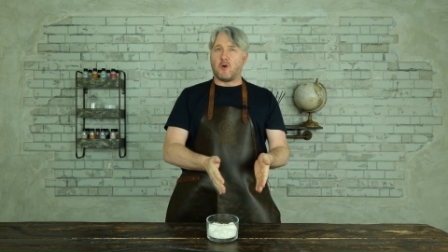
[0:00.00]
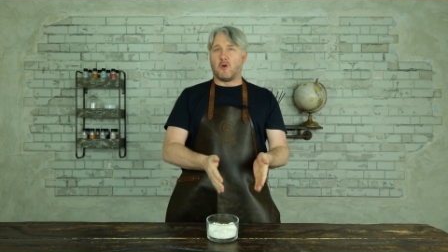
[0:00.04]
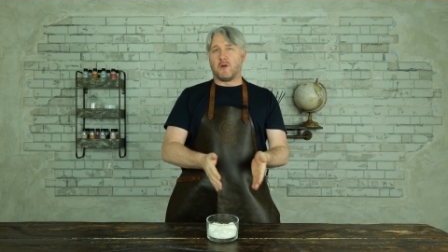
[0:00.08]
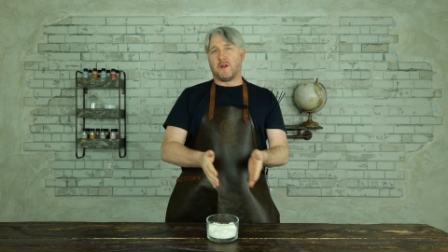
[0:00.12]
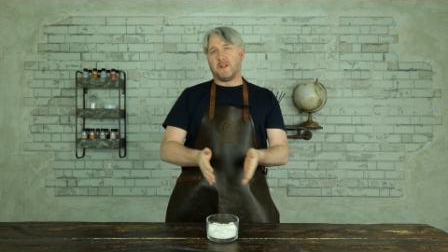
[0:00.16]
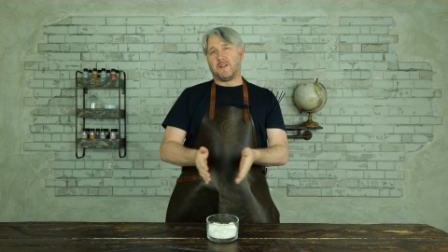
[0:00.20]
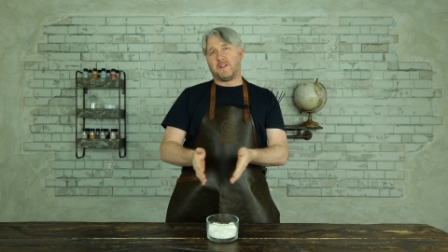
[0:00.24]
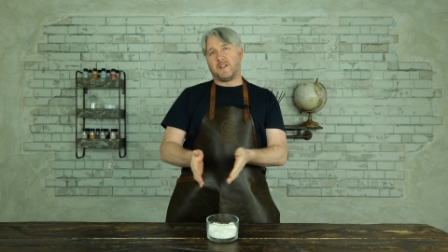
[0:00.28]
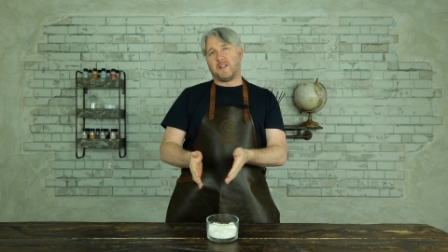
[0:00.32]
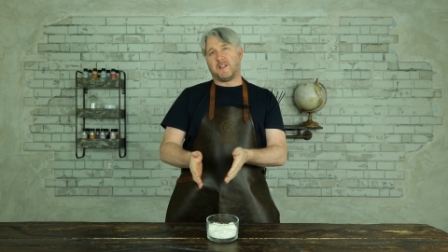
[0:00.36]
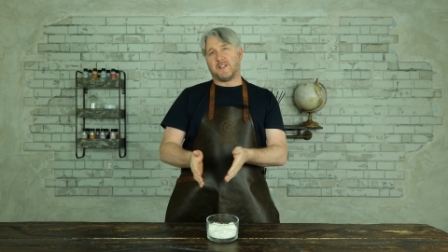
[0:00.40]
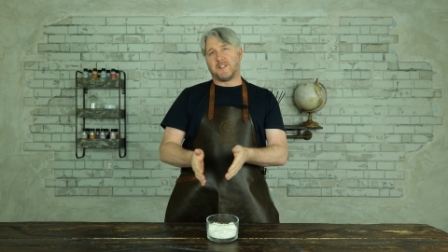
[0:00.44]
or
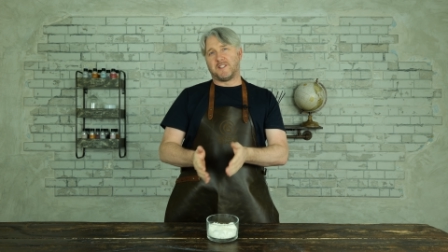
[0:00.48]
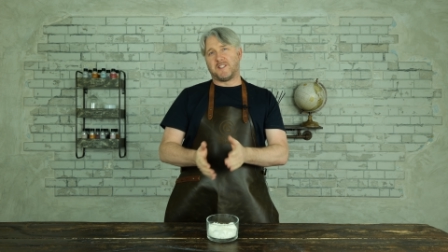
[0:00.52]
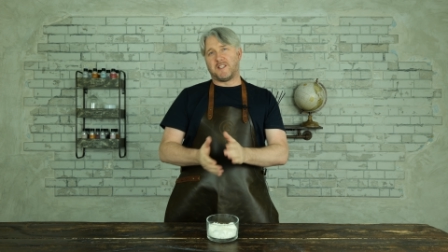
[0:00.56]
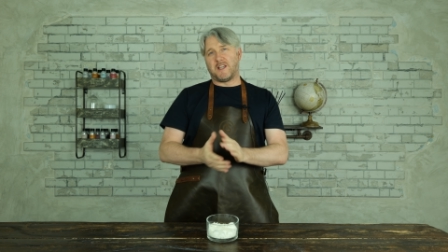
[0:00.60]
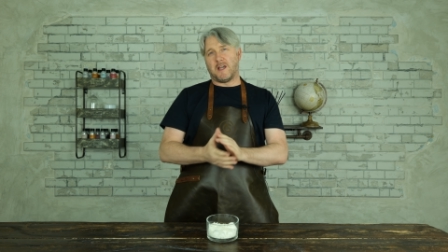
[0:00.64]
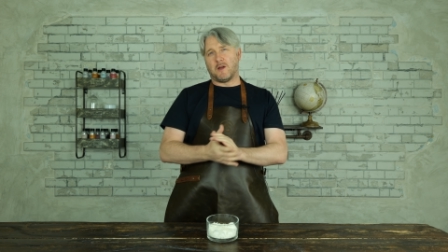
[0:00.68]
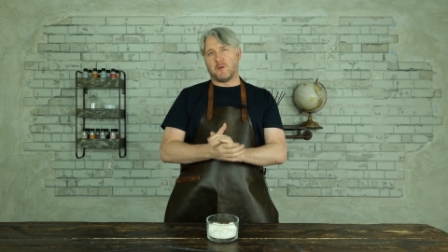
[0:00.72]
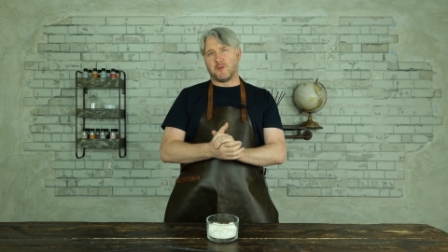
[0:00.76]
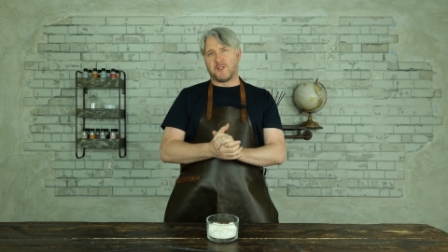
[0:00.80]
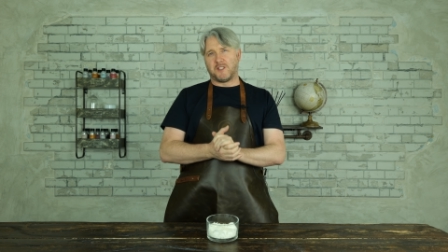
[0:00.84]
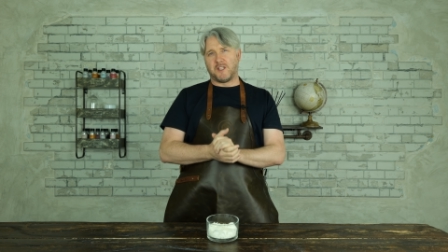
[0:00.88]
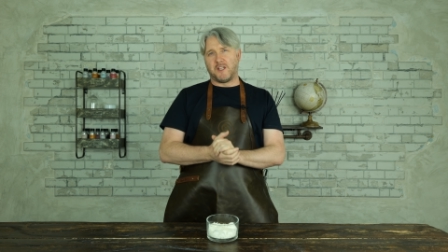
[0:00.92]
indeed a
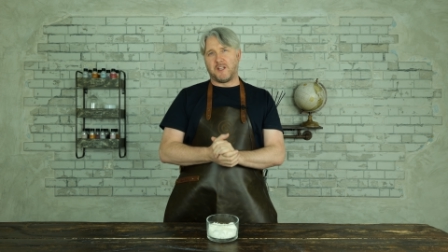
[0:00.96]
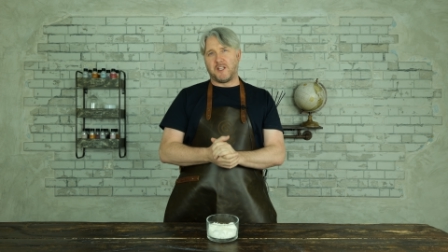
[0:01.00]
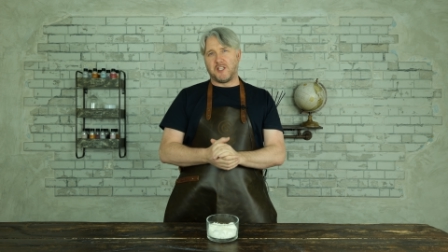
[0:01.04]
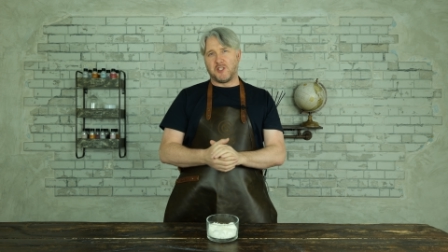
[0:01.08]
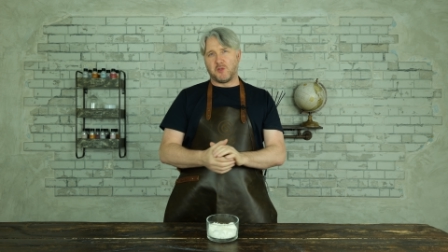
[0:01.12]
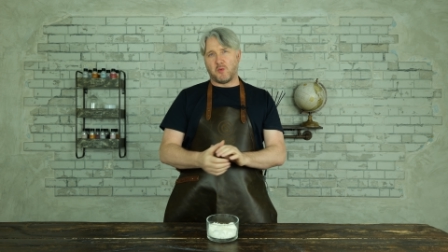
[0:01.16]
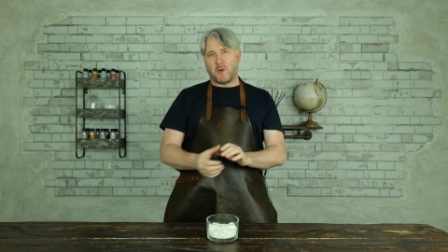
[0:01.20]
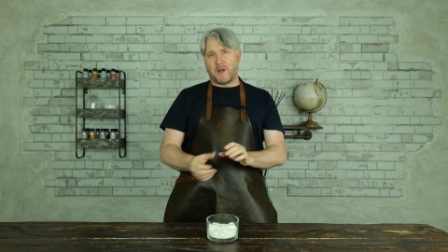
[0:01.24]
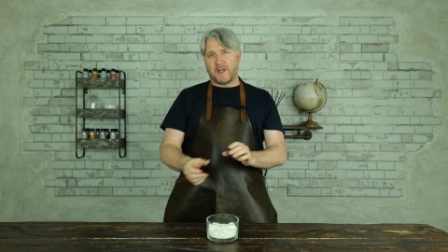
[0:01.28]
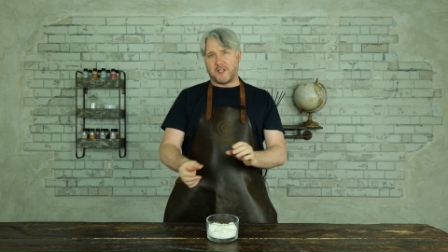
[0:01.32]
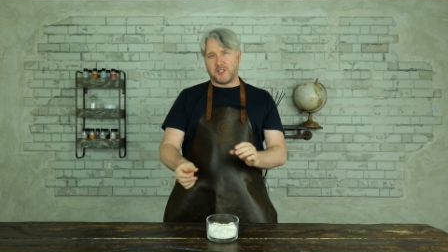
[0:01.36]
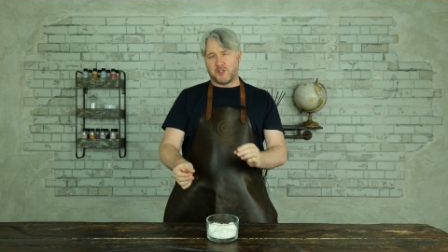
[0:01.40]
CL series
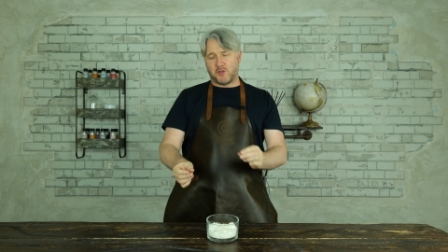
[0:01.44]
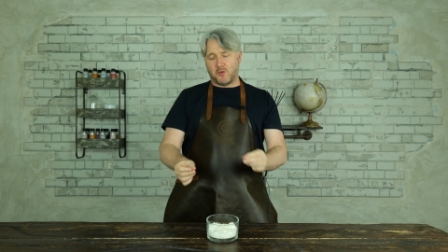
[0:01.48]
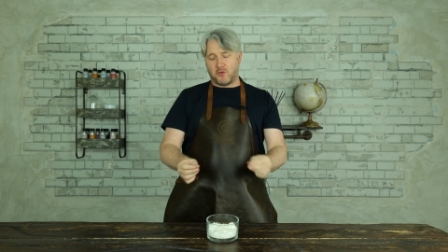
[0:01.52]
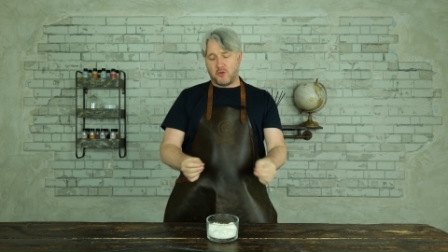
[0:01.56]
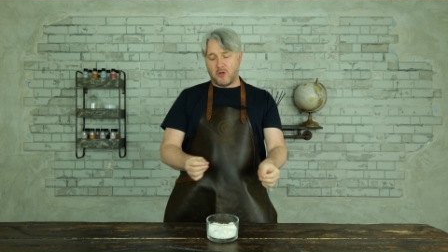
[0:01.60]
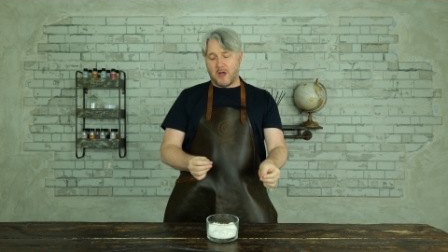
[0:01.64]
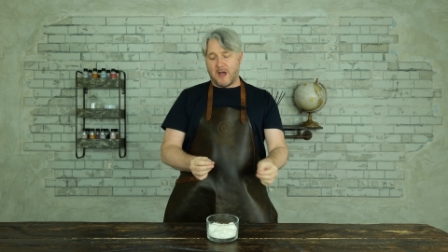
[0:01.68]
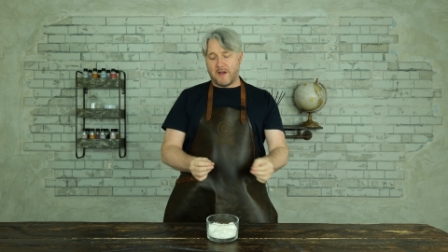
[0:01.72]
wick, so you